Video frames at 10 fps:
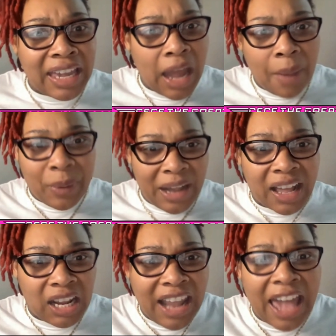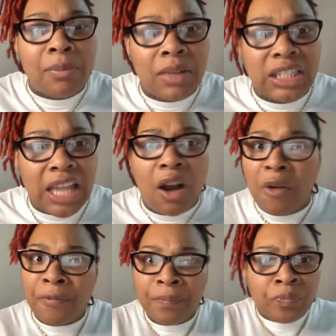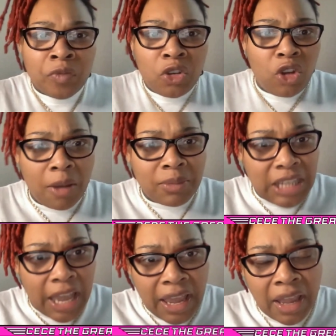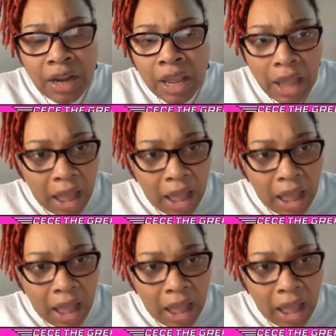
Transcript: get up and I collect myself. You know what I'm saying?